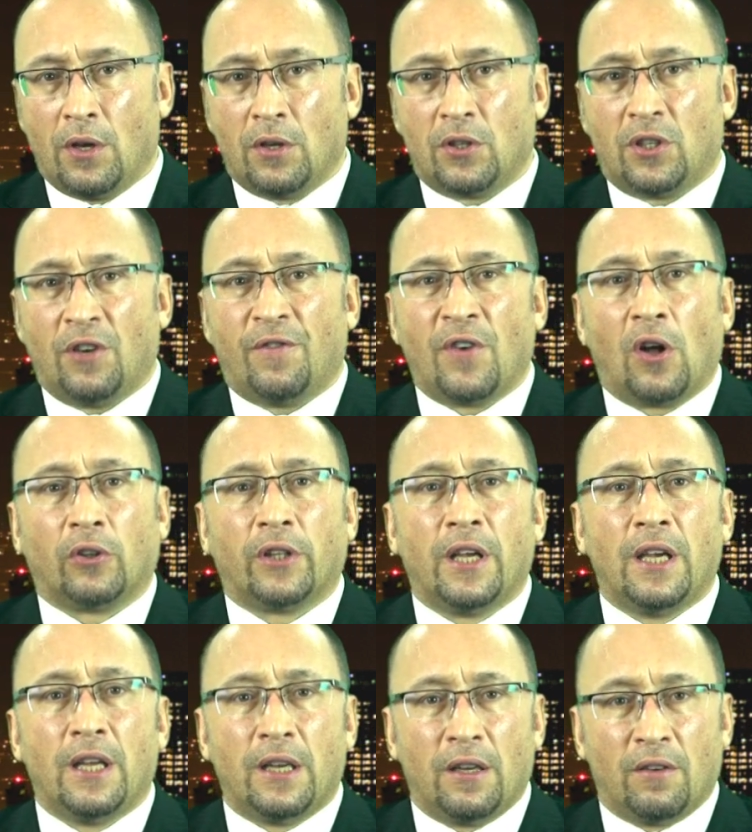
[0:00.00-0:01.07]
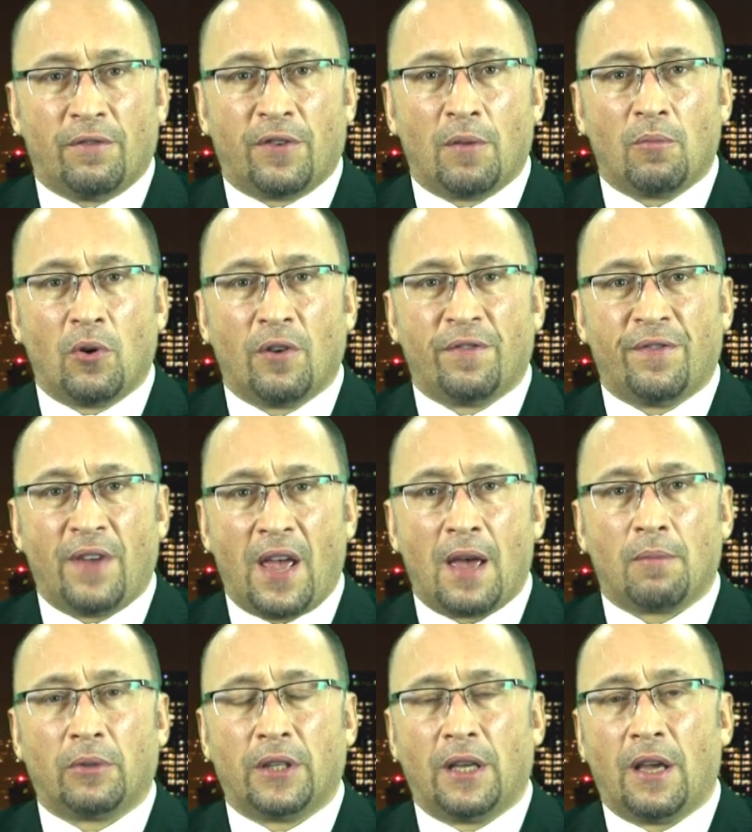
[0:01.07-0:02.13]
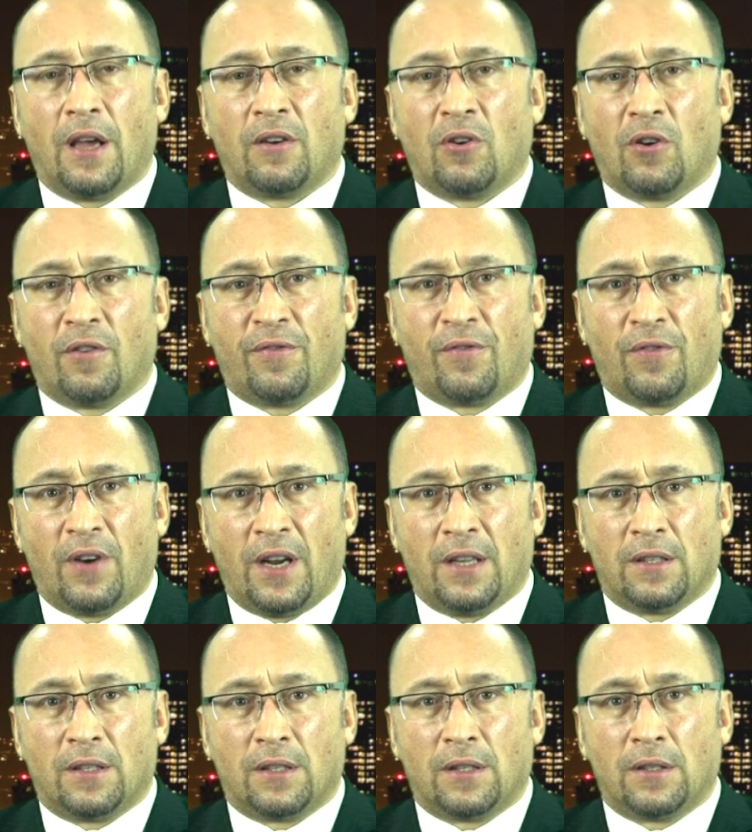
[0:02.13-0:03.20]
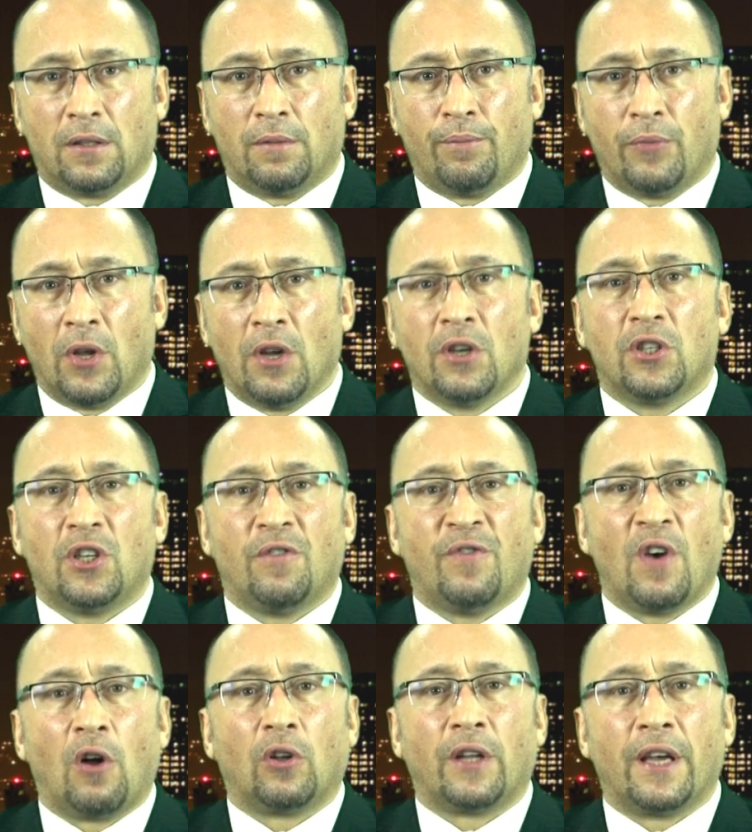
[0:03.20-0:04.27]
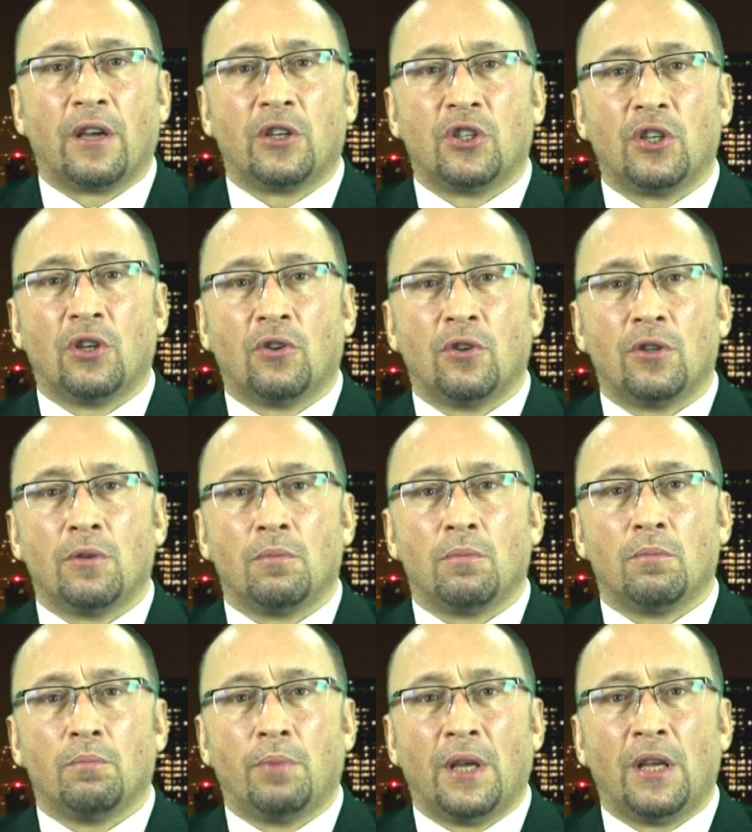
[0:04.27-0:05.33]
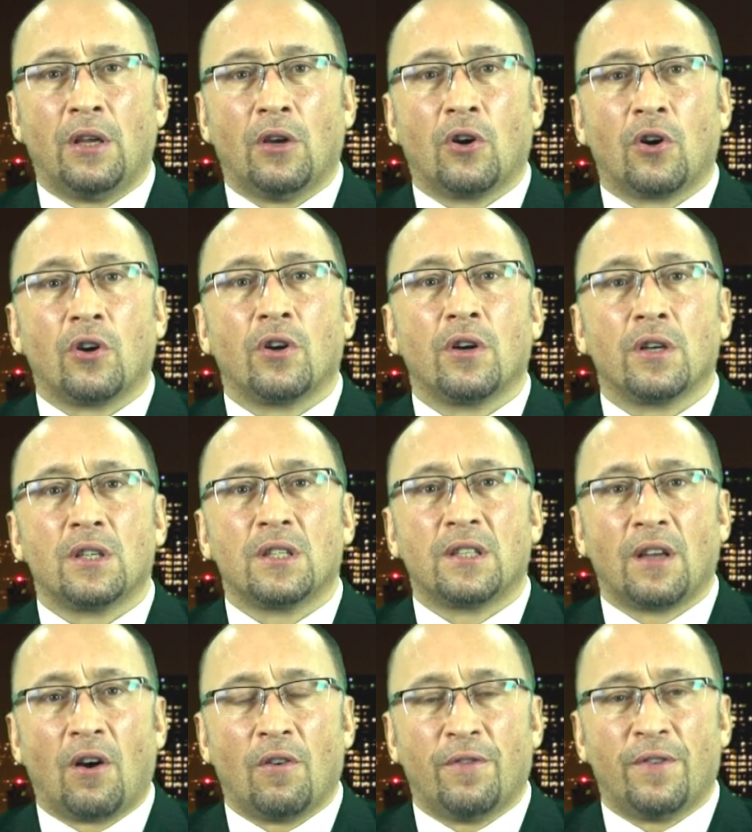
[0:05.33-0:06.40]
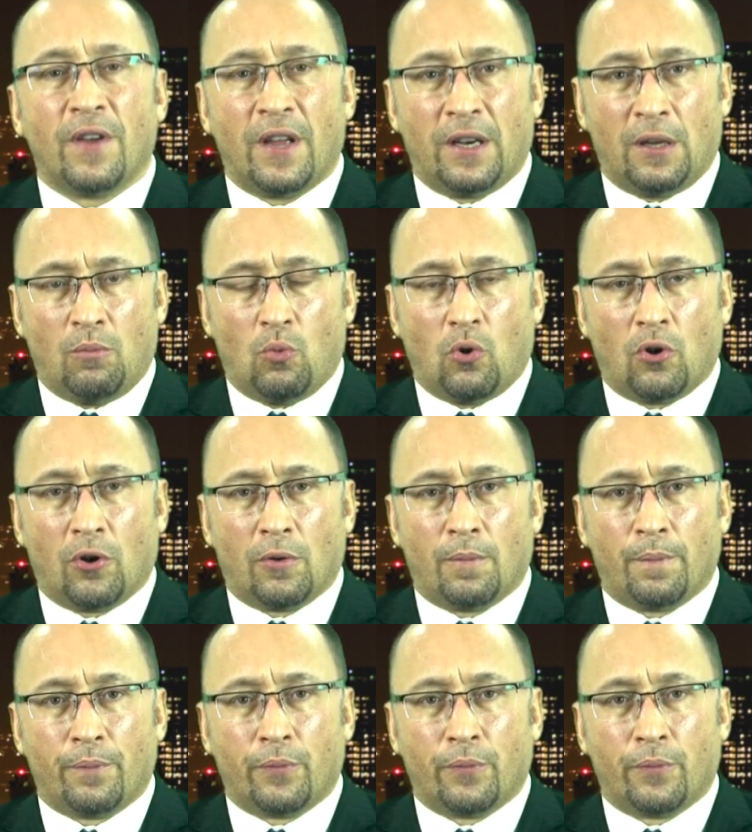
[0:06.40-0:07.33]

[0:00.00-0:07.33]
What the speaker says: She felt hidden from her family and her friends. She felt like she couldn't be herself anymore.